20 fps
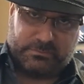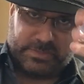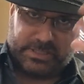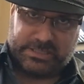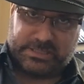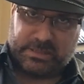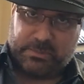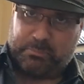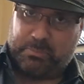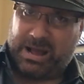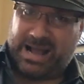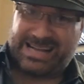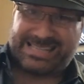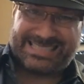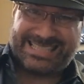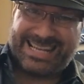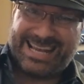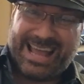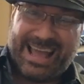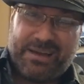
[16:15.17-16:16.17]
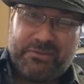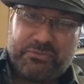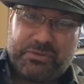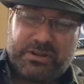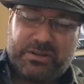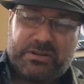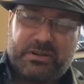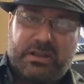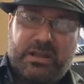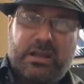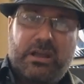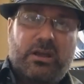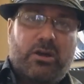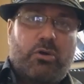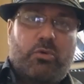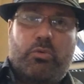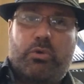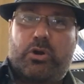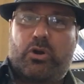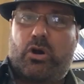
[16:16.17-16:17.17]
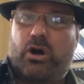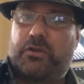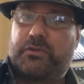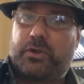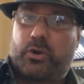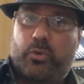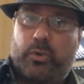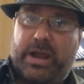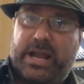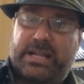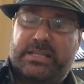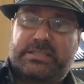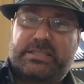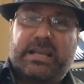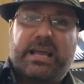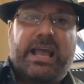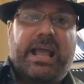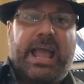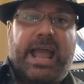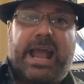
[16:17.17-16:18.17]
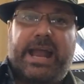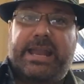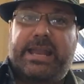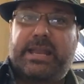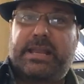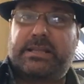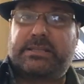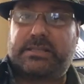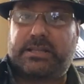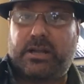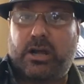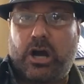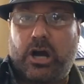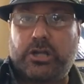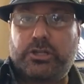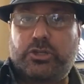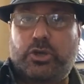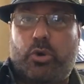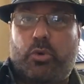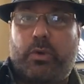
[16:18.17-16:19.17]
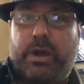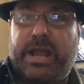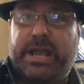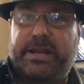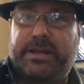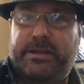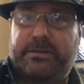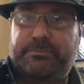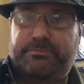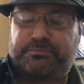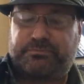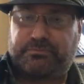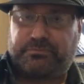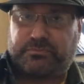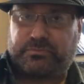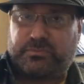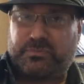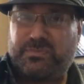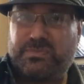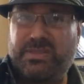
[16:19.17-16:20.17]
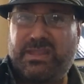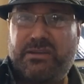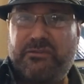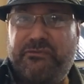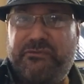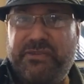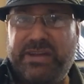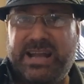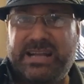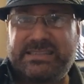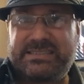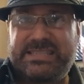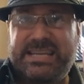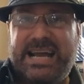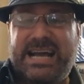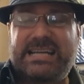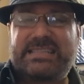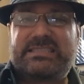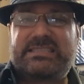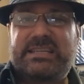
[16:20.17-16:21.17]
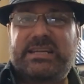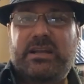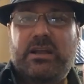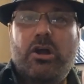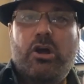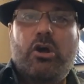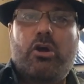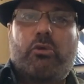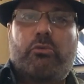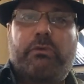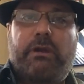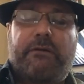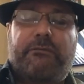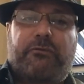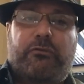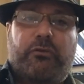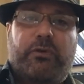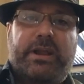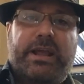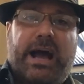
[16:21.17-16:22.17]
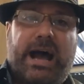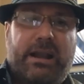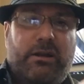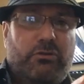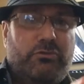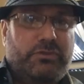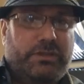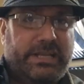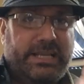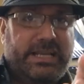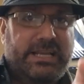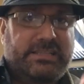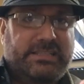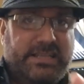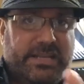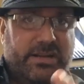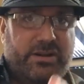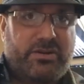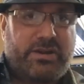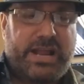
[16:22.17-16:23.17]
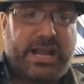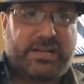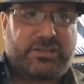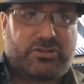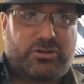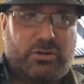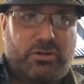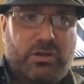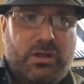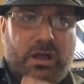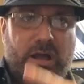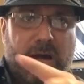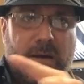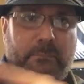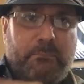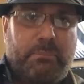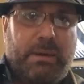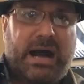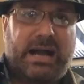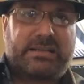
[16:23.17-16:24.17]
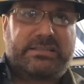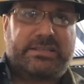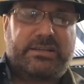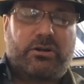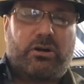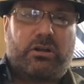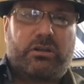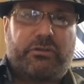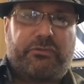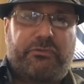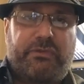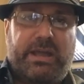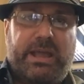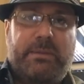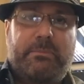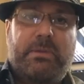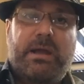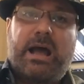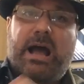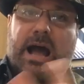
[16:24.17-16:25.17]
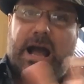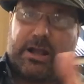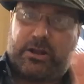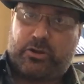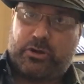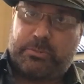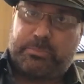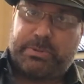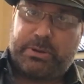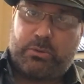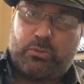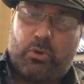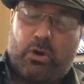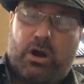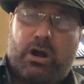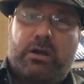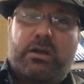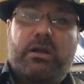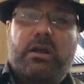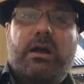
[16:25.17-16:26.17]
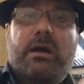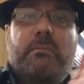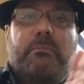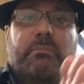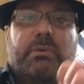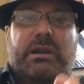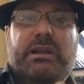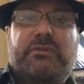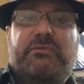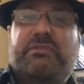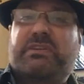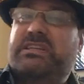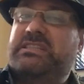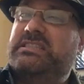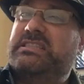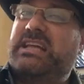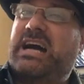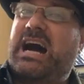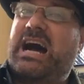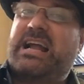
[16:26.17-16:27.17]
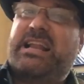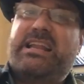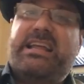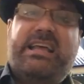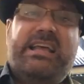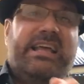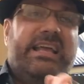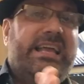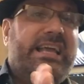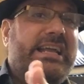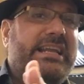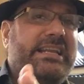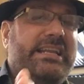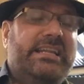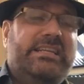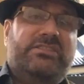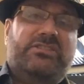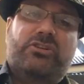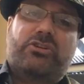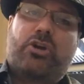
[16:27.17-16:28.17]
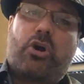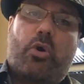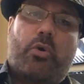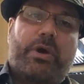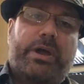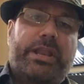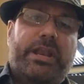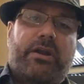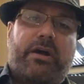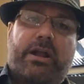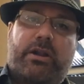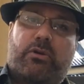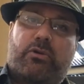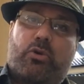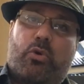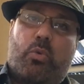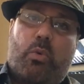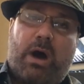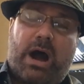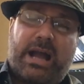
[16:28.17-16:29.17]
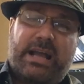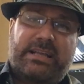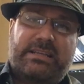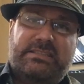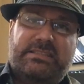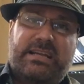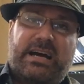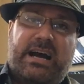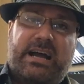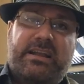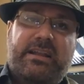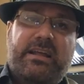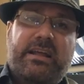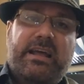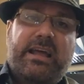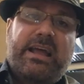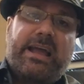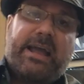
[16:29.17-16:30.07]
He's in boxing heaven with all the greats, and he is an underrated, fantastic referee. I don't think he's in the International Boxing Hall of Fame. I could be wrong, but if he's not, he needs to go in, and I don't know why he's not.